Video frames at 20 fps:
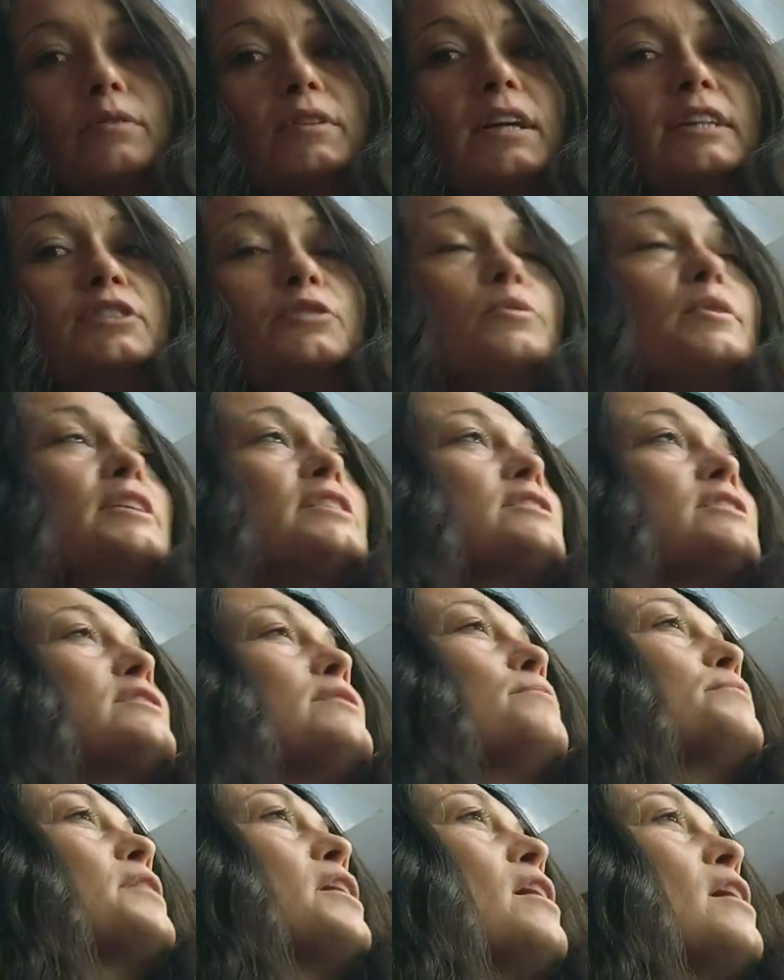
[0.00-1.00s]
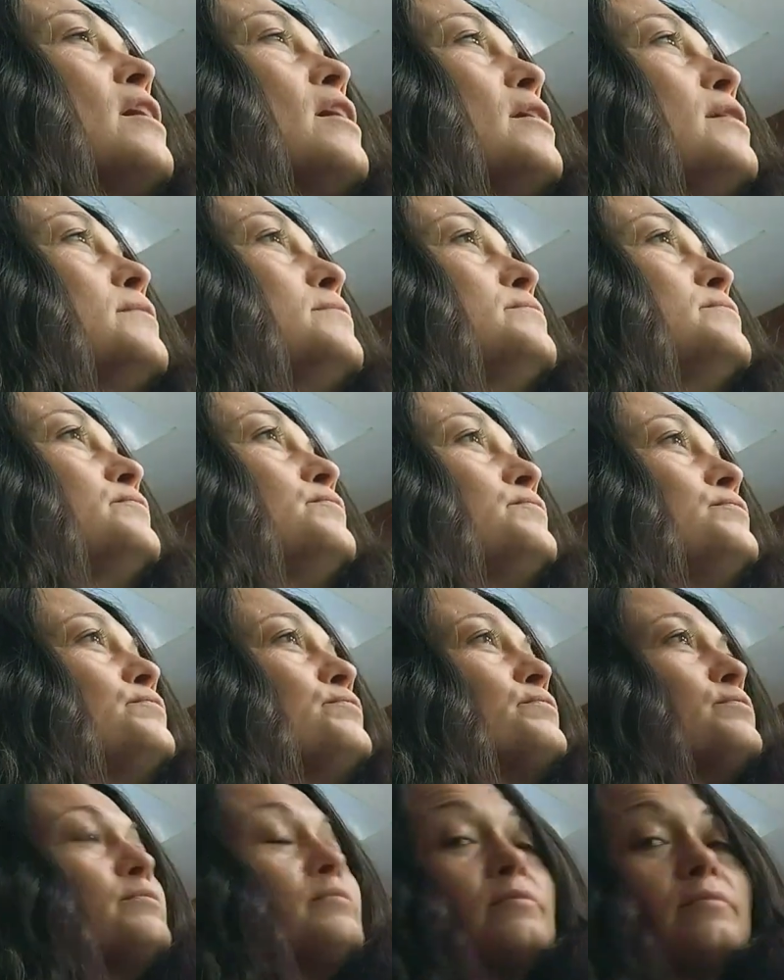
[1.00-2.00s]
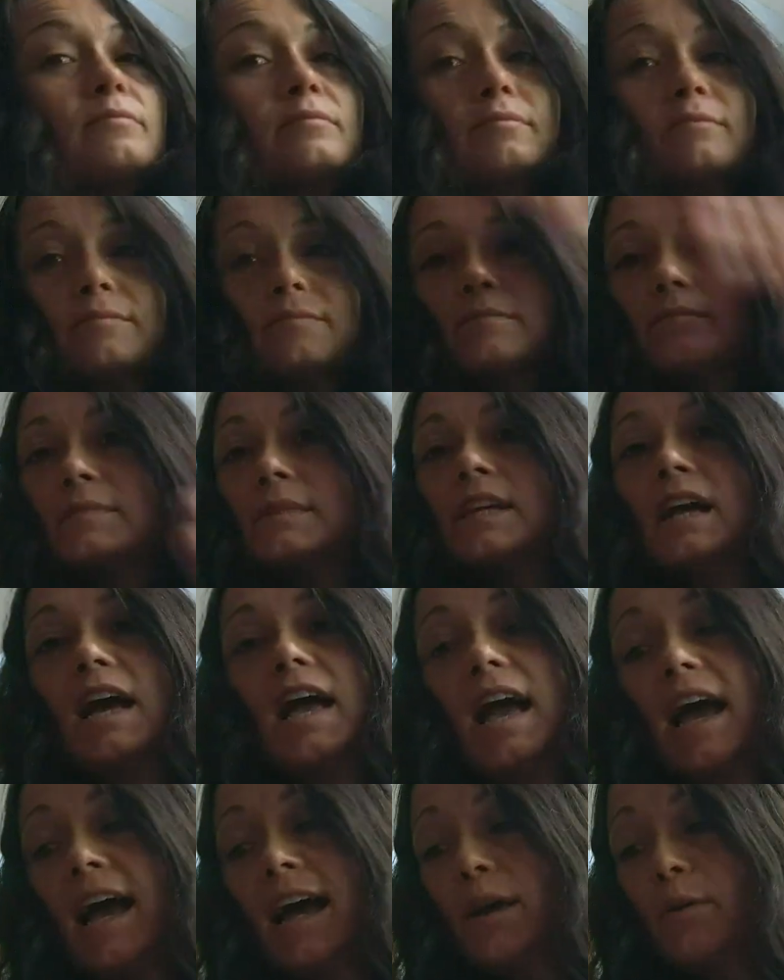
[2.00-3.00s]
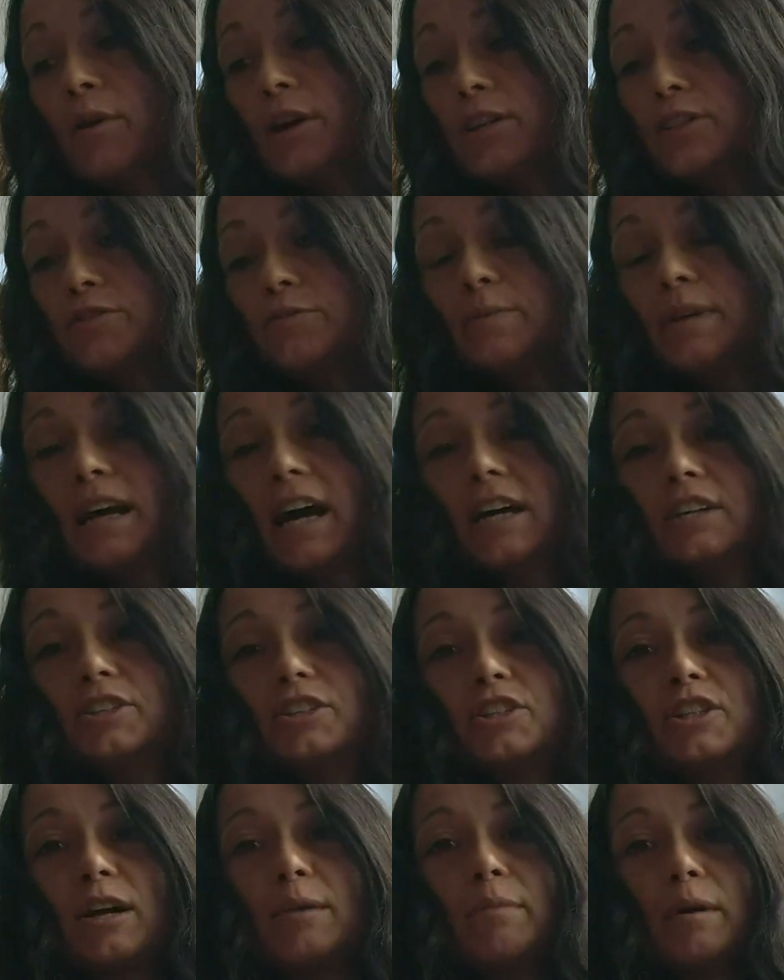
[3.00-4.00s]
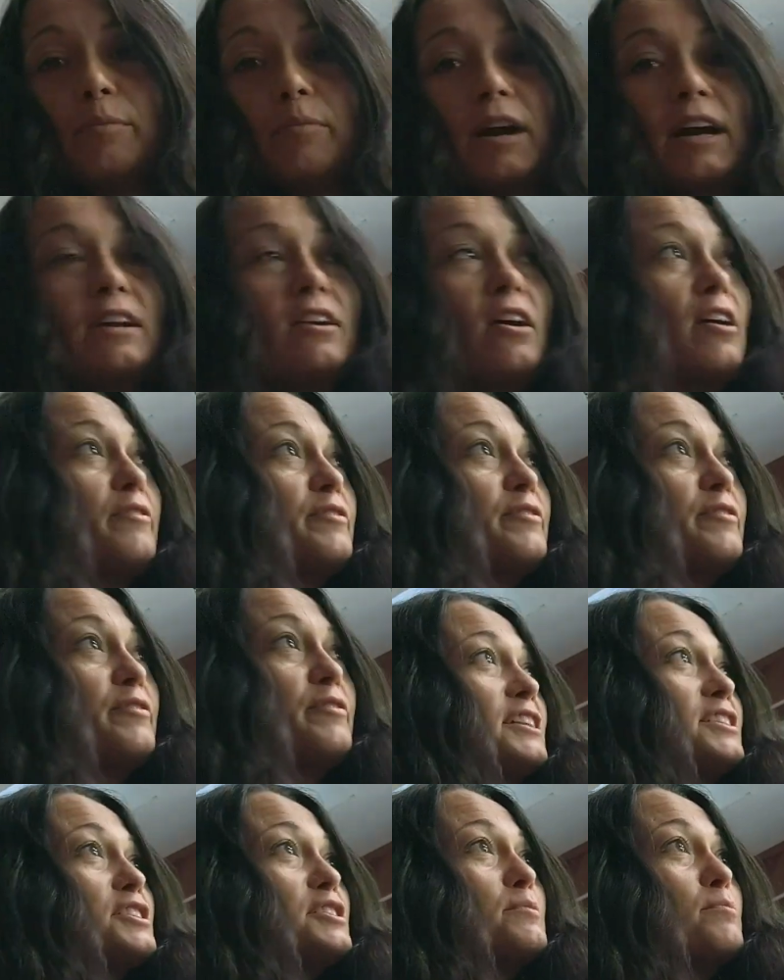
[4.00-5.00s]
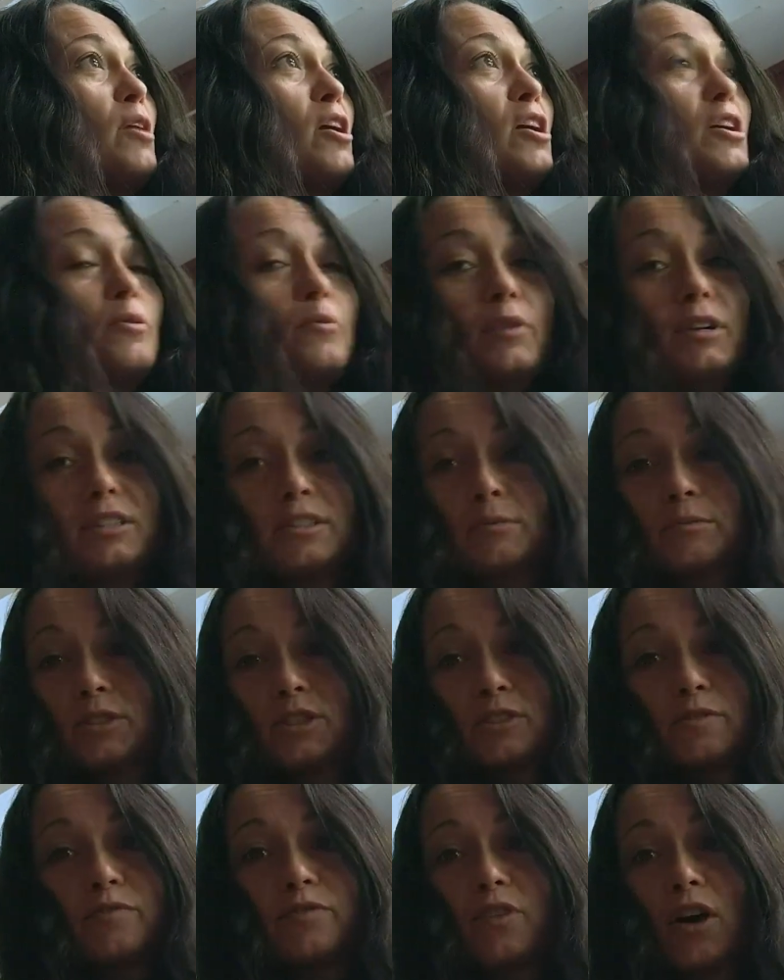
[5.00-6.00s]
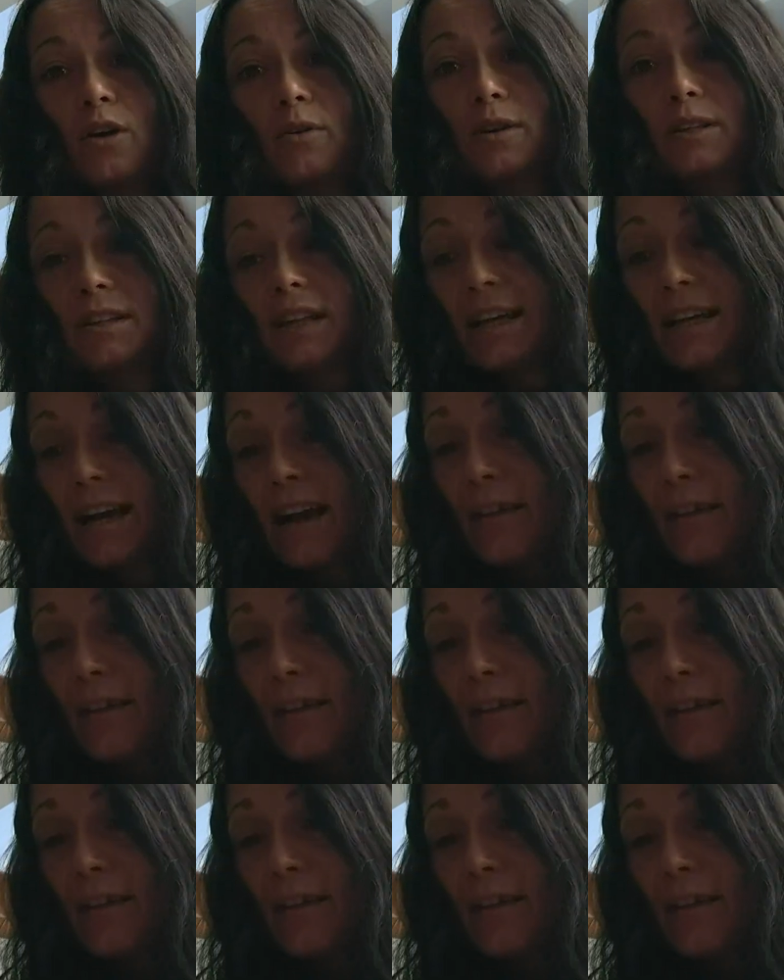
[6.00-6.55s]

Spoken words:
let wisdom come. Hey, it works for me. I just shut my brain off and I get smart, and wisdom is just flowing like